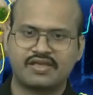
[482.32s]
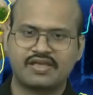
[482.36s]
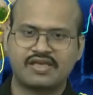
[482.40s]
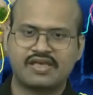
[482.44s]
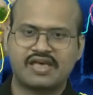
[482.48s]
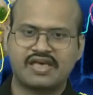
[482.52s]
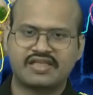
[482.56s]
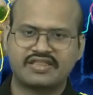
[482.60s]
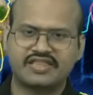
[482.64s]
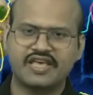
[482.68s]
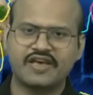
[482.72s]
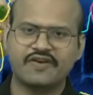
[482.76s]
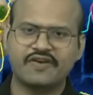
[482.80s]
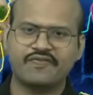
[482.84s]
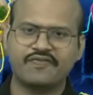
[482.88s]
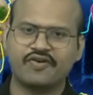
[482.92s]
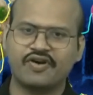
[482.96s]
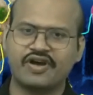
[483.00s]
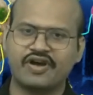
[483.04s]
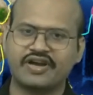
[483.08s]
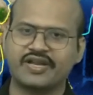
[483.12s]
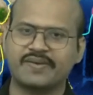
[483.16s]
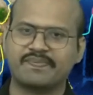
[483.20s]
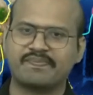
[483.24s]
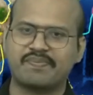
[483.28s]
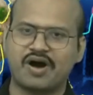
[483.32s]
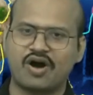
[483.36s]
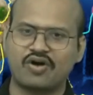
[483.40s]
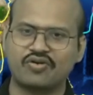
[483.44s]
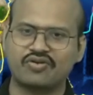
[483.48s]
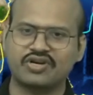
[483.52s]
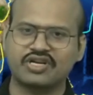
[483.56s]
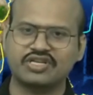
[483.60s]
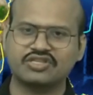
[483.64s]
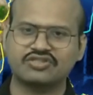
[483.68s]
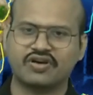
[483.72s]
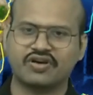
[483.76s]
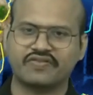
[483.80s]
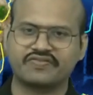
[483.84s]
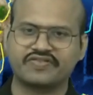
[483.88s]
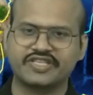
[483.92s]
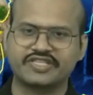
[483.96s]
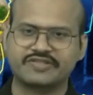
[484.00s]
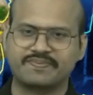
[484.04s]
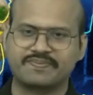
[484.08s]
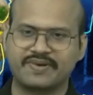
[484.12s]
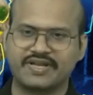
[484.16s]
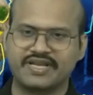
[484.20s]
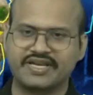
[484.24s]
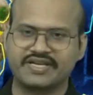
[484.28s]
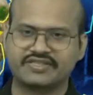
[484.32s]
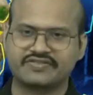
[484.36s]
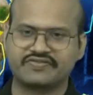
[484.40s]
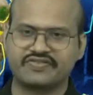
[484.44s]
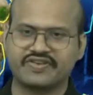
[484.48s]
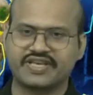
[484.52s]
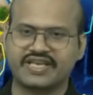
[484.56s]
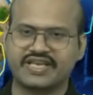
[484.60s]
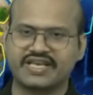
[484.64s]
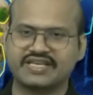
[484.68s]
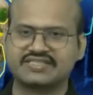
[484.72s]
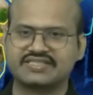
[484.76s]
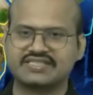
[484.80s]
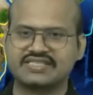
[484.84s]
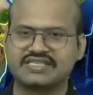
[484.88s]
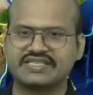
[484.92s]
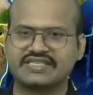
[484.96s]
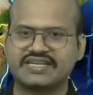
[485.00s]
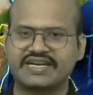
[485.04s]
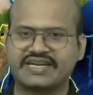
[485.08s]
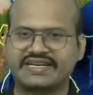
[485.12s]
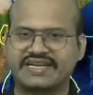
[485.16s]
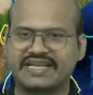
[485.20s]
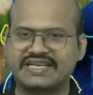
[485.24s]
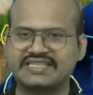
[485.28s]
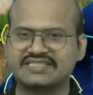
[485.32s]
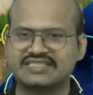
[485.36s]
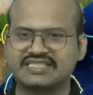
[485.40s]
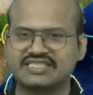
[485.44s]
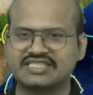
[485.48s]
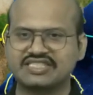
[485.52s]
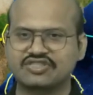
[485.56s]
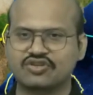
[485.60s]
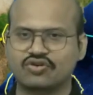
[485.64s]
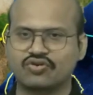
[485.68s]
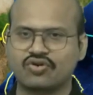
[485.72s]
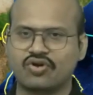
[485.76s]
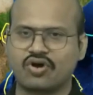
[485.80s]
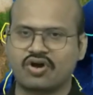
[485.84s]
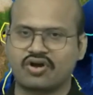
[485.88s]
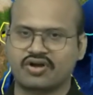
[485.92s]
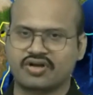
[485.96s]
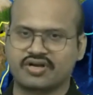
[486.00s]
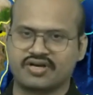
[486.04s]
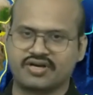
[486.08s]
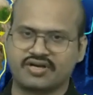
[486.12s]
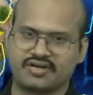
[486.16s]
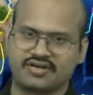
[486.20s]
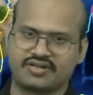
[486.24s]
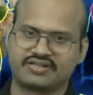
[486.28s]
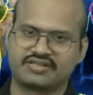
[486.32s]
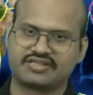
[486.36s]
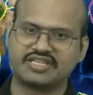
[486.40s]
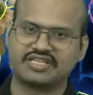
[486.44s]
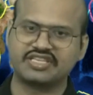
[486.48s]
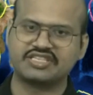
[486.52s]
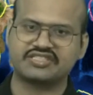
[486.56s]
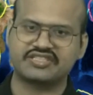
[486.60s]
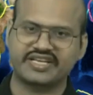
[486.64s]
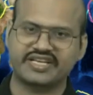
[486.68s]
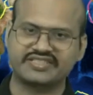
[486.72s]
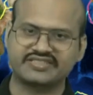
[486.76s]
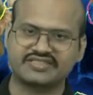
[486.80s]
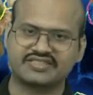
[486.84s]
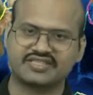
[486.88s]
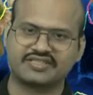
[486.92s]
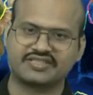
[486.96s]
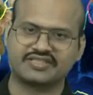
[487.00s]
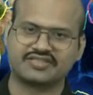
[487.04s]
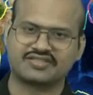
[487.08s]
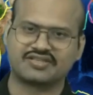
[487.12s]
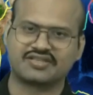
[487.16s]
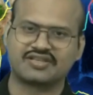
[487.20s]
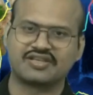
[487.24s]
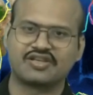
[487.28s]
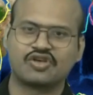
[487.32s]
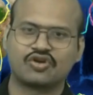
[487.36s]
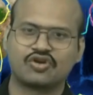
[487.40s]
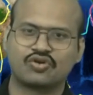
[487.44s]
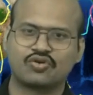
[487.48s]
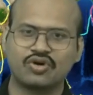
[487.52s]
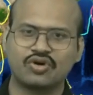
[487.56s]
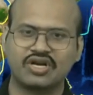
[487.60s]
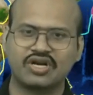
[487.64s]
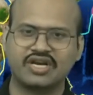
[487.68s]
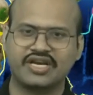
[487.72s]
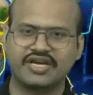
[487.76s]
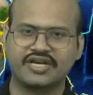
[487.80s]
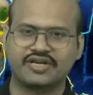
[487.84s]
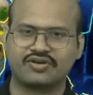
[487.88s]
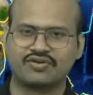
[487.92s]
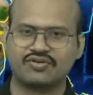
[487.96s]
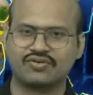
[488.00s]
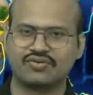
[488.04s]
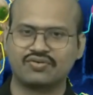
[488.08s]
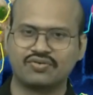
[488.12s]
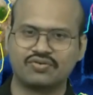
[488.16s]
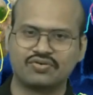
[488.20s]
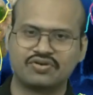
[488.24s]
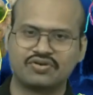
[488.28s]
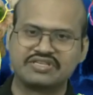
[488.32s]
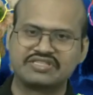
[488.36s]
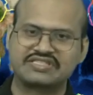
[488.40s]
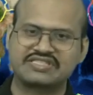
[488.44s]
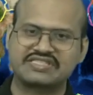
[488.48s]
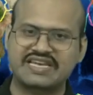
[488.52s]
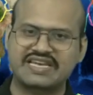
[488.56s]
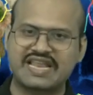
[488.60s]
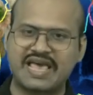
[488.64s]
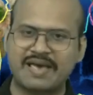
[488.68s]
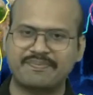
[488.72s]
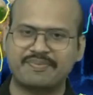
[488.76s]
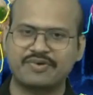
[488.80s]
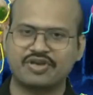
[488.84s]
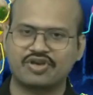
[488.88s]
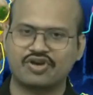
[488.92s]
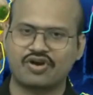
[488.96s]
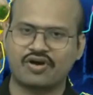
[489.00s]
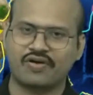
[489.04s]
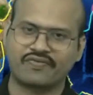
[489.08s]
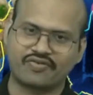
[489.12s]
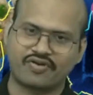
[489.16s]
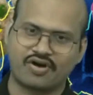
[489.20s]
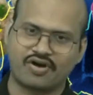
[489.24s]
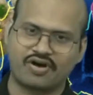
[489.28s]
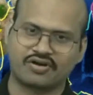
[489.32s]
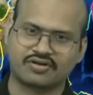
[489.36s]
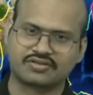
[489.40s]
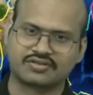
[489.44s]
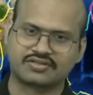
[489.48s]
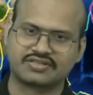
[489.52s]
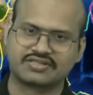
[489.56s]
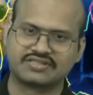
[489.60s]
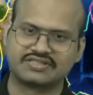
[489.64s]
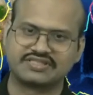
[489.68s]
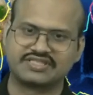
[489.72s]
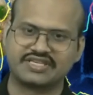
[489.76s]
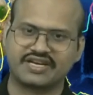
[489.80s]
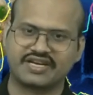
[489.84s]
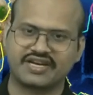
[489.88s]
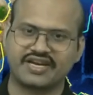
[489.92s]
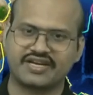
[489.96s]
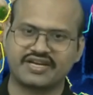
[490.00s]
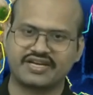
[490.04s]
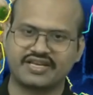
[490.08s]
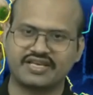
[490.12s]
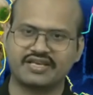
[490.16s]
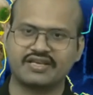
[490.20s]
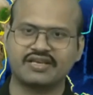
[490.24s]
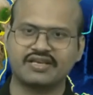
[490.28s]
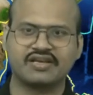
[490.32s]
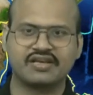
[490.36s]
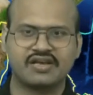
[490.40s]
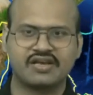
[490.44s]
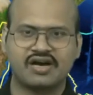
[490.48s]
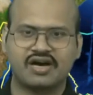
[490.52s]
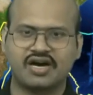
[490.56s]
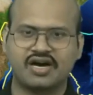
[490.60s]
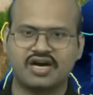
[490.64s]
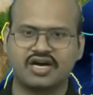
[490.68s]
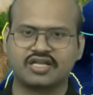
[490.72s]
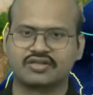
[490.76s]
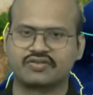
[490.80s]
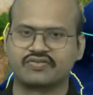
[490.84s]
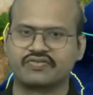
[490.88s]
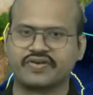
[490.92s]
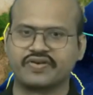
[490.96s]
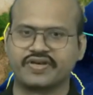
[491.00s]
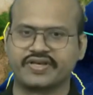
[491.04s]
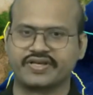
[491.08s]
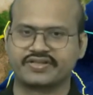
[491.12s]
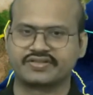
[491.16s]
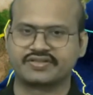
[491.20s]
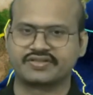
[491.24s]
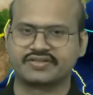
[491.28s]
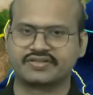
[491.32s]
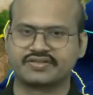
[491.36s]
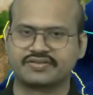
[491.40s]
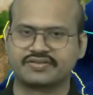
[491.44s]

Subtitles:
Therefore, at the boundaries of these plates, we can see that tensions could occur. These tensions could lead to snapping of rocks, generating earthquakes.